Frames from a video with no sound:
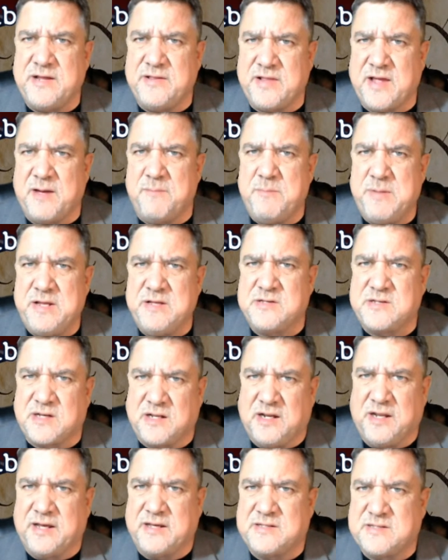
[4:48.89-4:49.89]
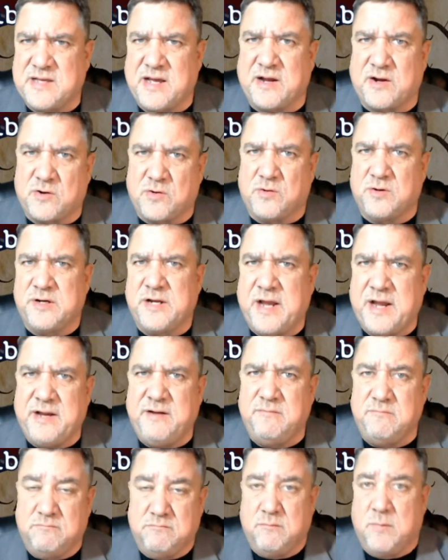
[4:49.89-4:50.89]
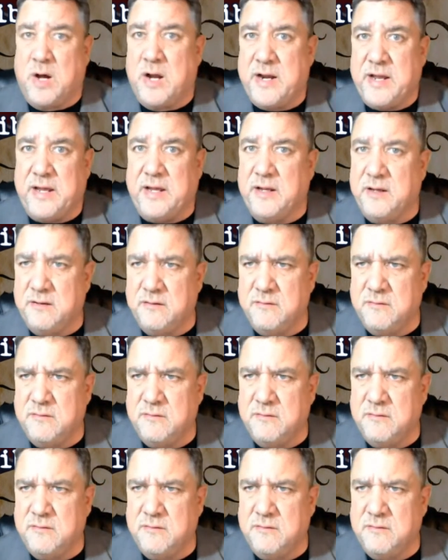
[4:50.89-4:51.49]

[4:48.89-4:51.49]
and that means clicks that create money,